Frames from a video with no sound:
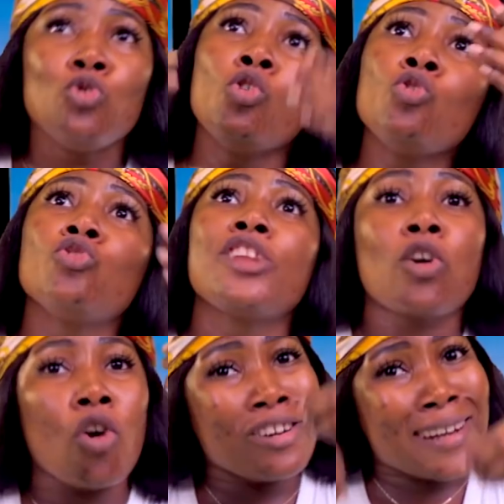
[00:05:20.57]
You they
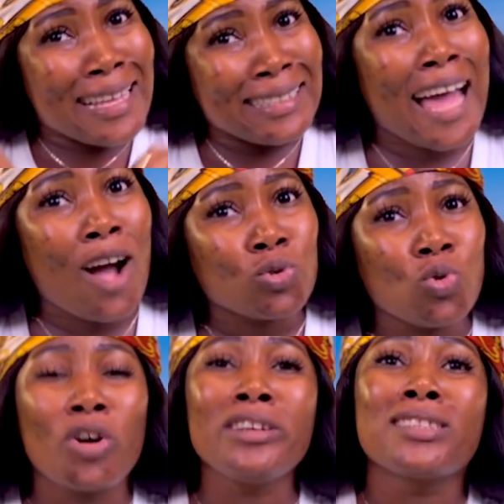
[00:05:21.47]
can't rent house.
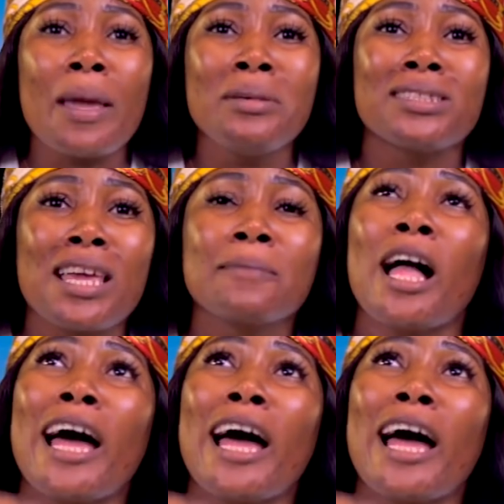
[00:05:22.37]
You can't tell me, say,